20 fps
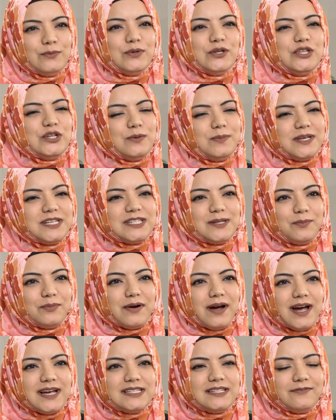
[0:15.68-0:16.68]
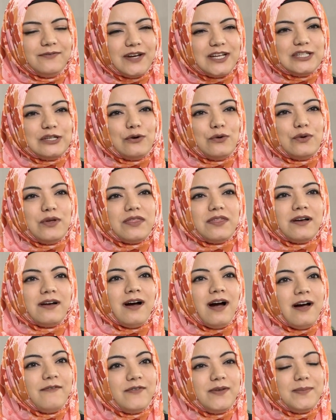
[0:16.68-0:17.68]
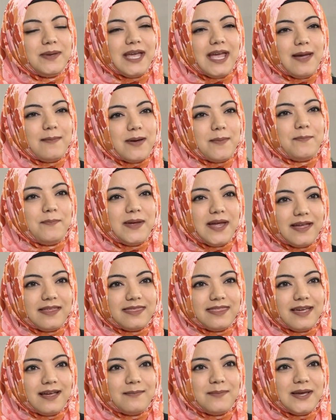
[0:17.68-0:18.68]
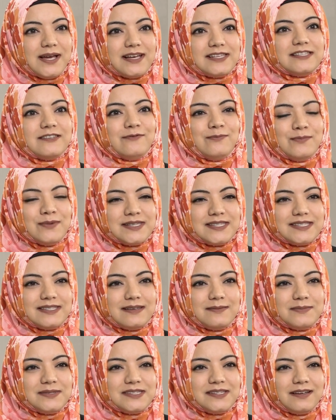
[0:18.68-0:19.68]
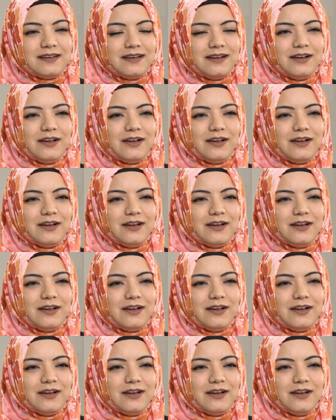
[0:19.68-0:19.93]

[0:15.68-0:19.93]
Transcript: Would you be surprised if I told you that coffee became a big thing because of Muslims?